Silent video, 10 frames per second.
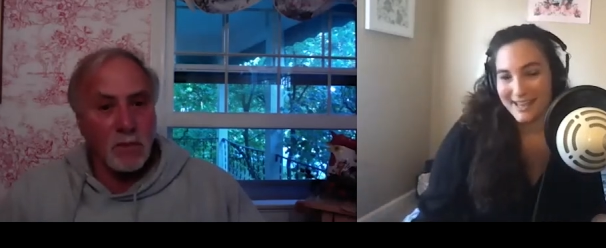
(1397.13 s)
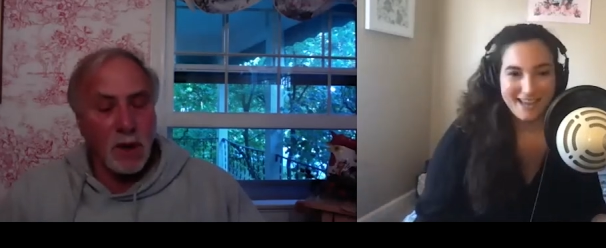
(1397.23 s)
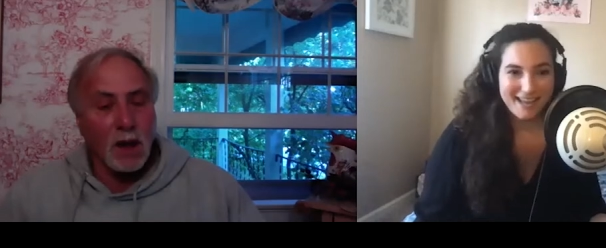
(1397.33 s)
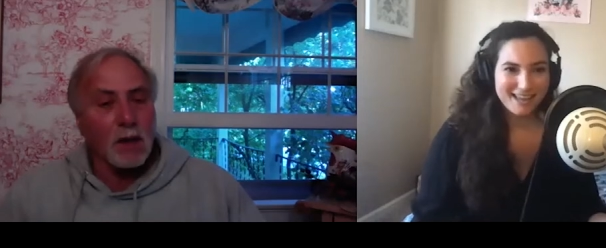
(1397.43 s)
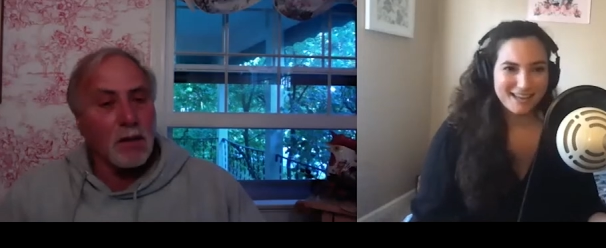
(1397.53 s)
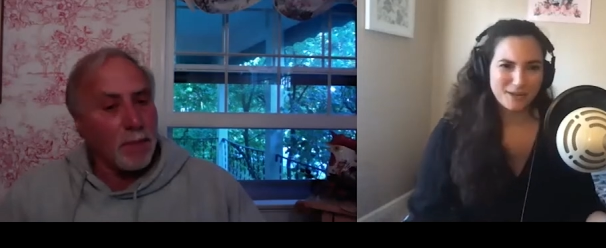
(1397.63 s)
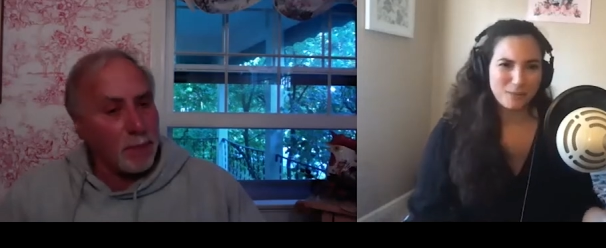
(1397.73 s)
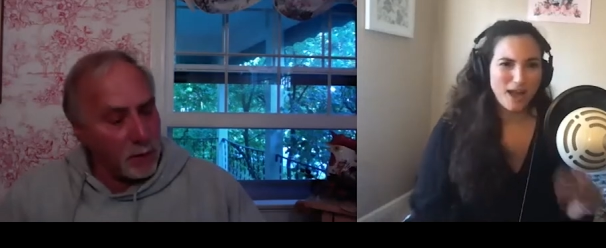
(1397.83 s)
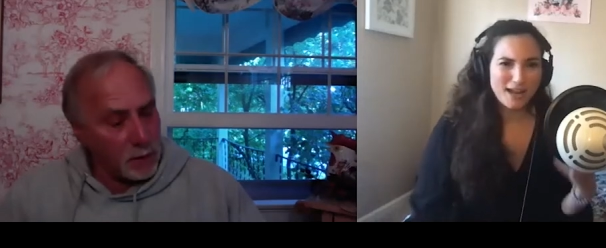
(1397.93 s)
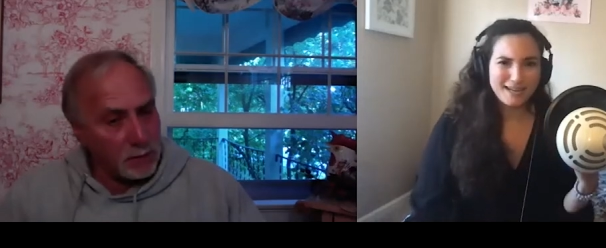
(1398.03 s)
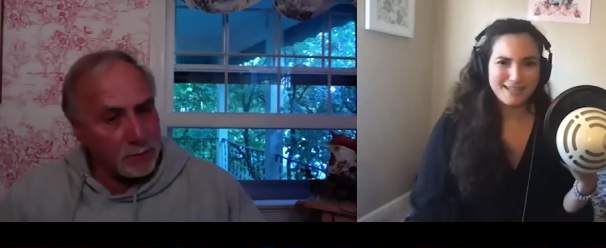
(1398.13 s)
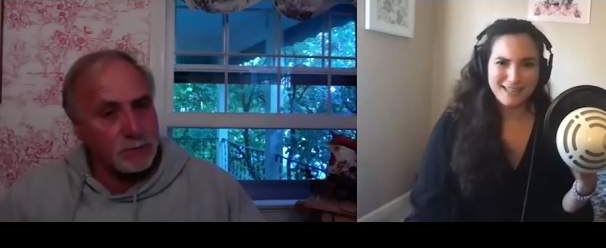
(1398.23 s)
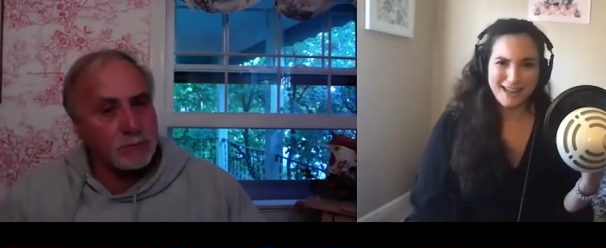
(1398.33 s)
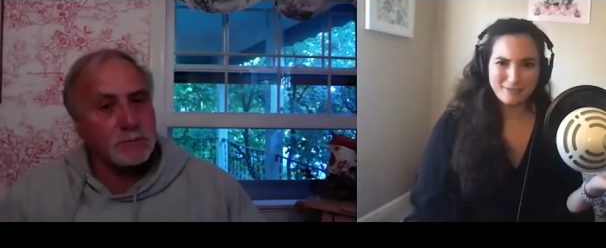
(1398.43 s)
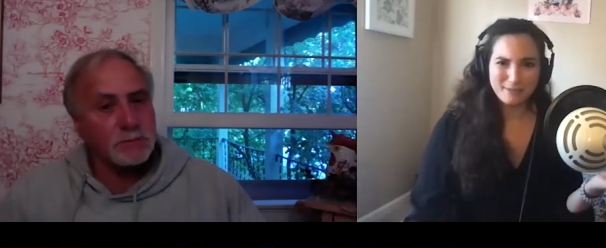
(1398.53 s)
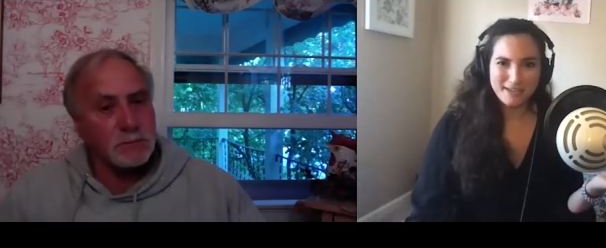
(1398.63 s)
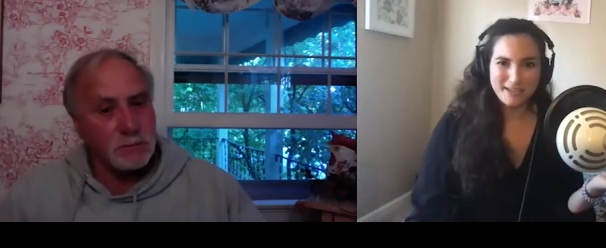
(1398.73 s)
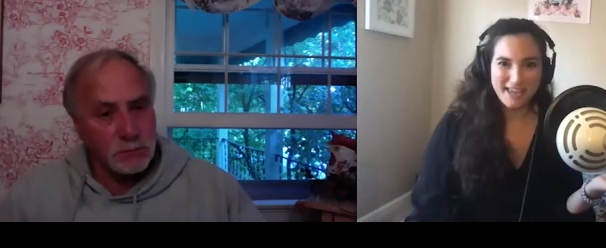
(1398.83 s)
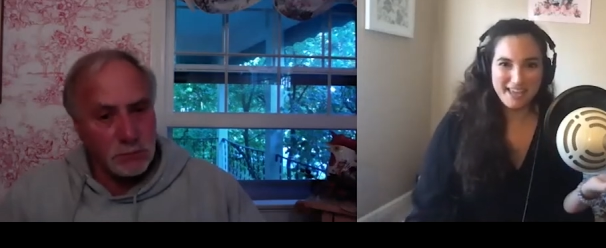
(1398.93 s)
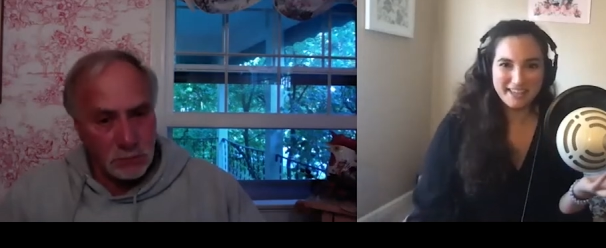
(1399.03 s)
Speaker 1: And it's like, why do they have to be
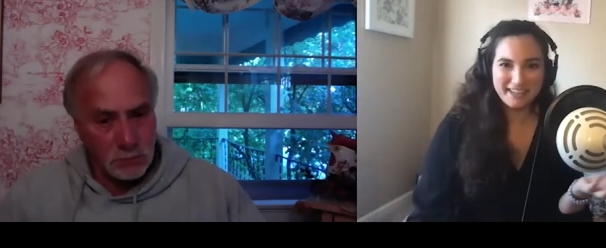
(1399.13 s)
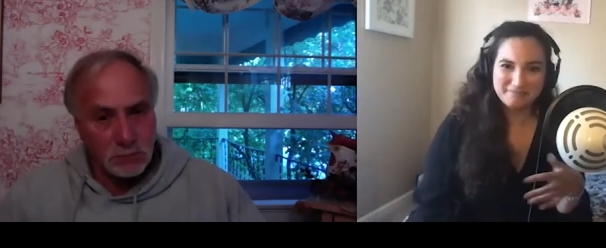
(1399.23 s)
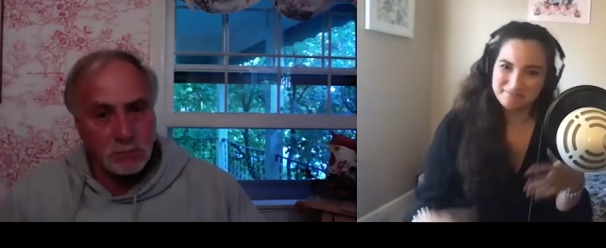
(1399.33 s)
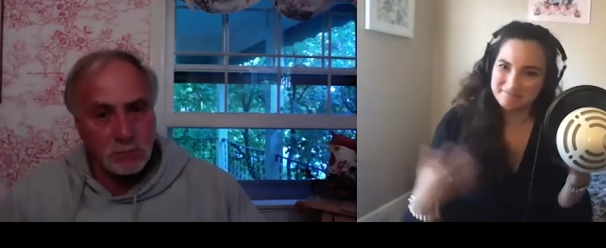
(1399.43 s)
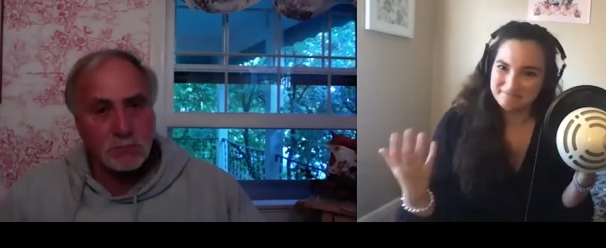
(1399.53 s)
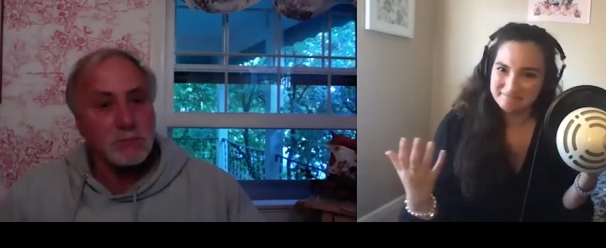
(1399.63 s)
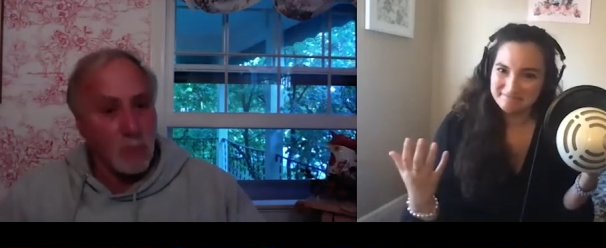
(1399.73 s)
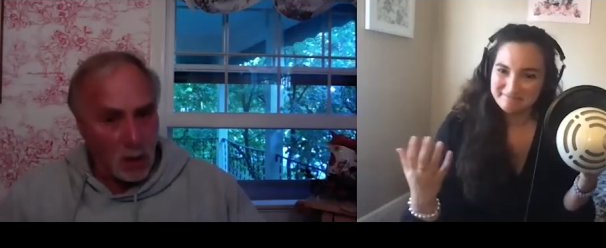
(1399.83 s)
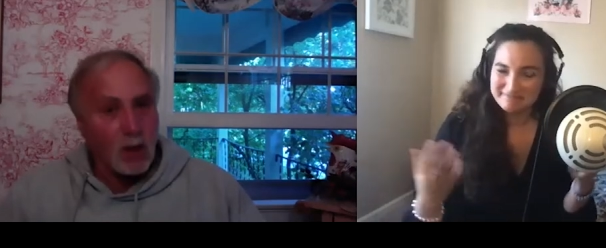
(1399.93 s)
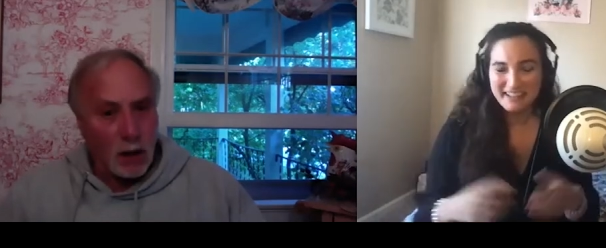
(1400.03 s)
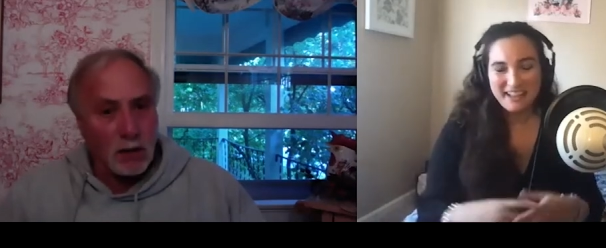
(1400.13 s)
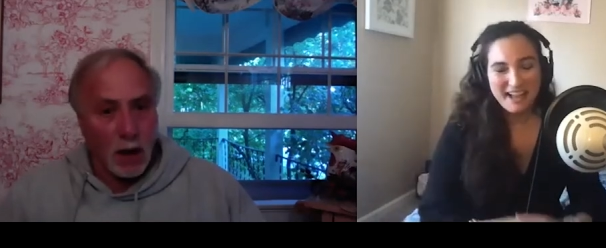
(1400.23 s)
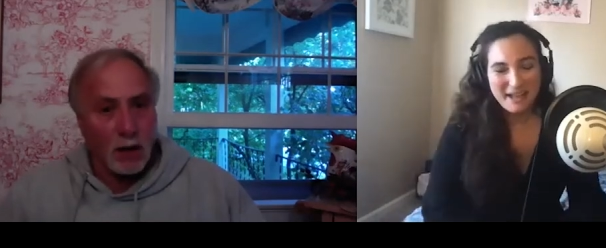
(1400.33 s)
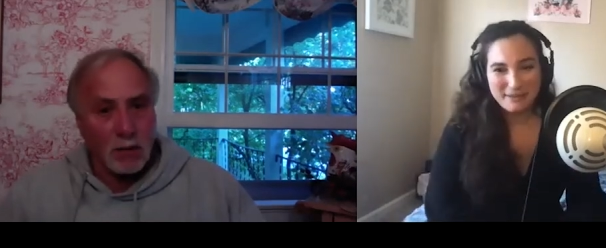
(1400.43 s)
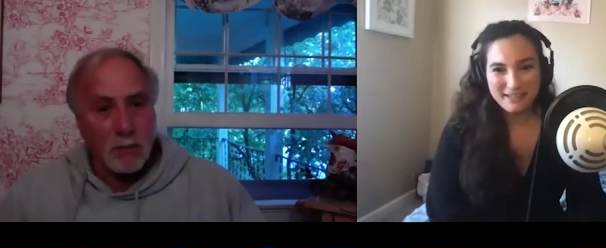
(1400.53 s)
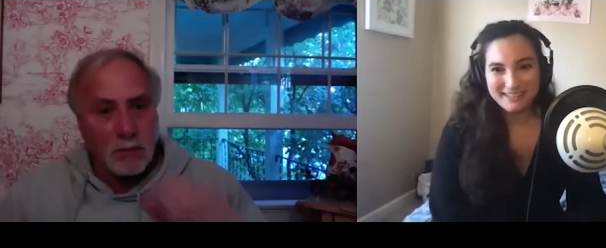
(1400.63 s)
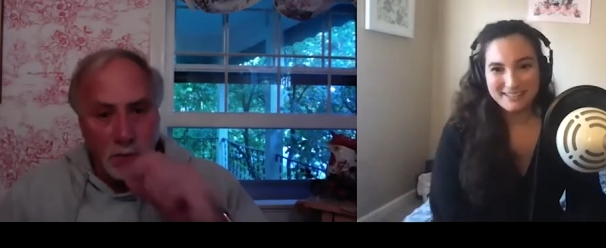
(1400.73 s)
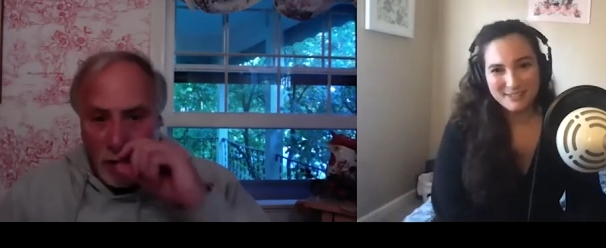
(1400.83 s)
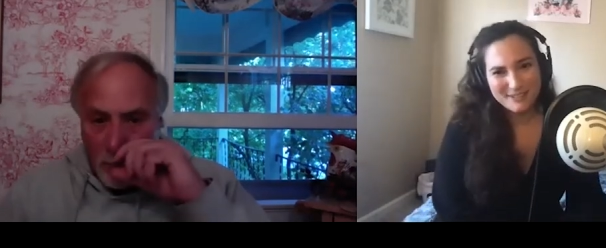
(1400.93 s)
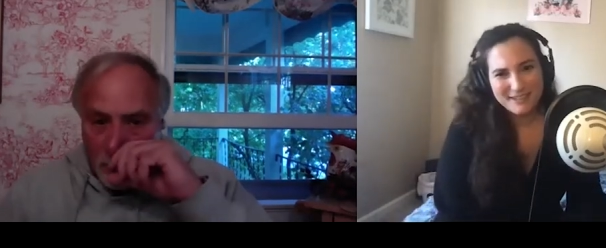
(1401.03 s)
gay? I mean,
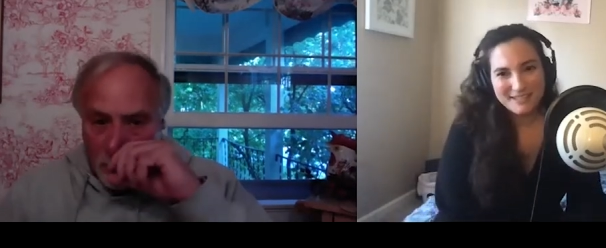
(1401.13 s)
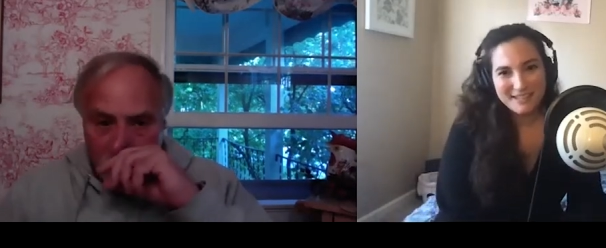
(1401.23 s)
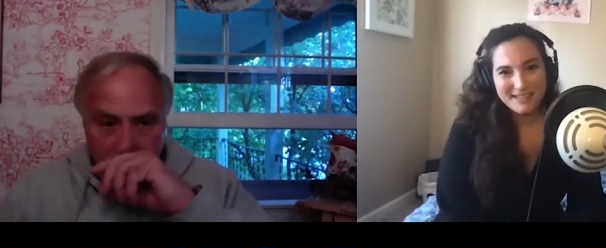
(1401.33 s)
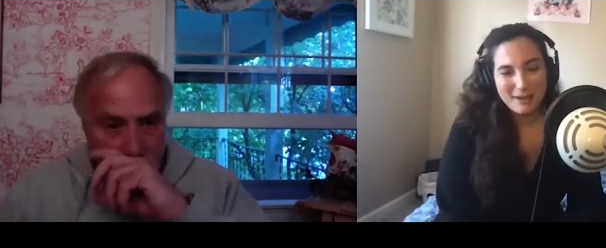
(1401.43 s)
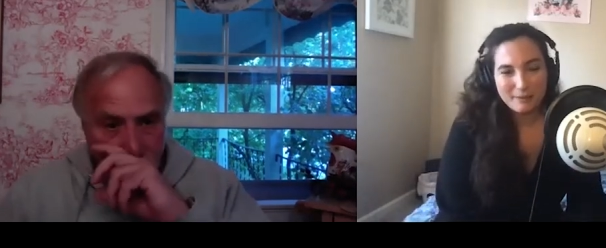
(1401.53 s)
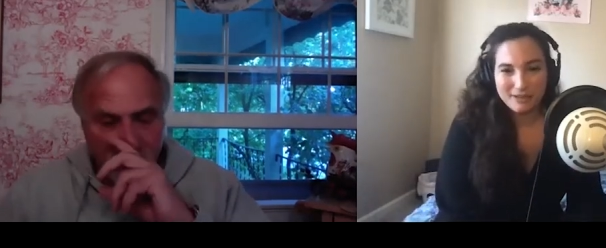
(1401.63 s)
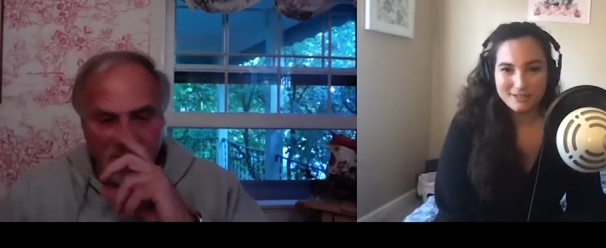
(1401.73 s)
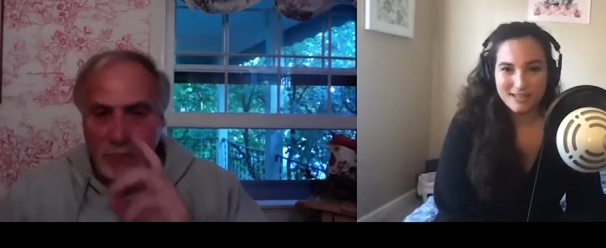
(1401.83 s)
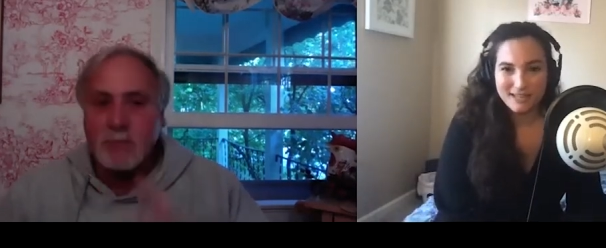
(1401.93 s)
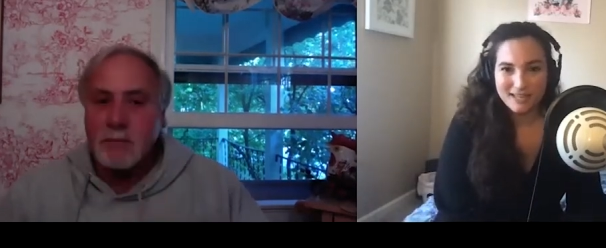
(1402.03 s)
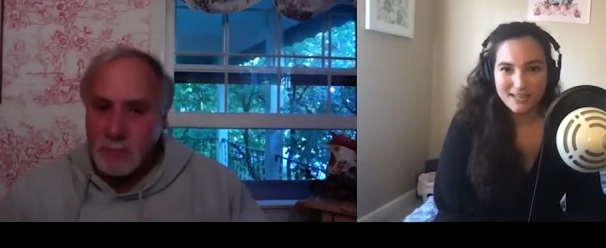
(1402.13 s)
certain things like that, where it's like,